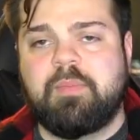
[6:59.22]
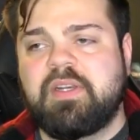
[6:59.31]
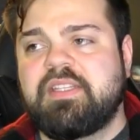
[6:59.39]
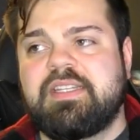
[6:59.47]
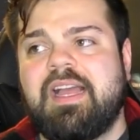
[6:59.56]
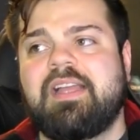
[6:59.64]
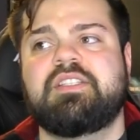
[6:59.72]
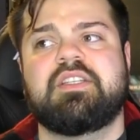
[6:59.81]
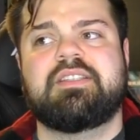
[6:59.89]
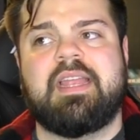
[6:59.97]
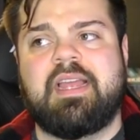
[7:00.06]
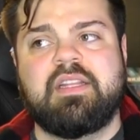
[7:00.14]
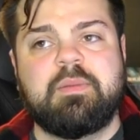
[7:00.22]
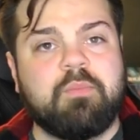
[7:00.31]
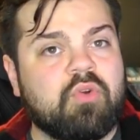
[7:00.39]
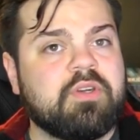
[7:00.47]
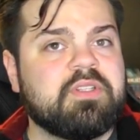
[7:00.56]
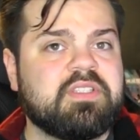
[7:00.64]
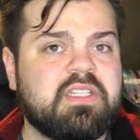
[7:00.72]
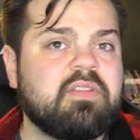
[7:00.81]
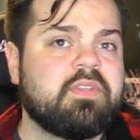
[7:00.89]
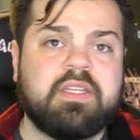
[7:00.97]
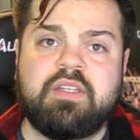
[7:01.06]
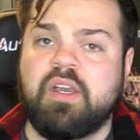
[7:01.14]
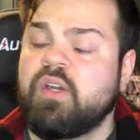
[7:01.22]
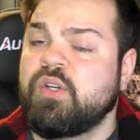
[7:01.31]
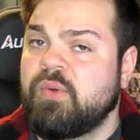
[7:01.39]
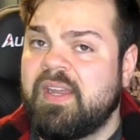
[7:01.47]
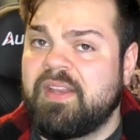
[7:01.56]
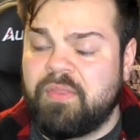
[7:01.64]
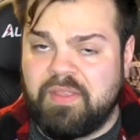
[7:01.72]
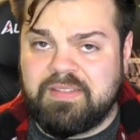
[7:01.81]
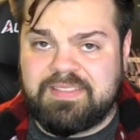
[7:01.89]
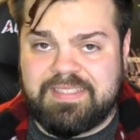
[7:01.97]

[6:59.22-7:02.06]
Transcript: But it's not just Alan Moore and Steve Ditko who had things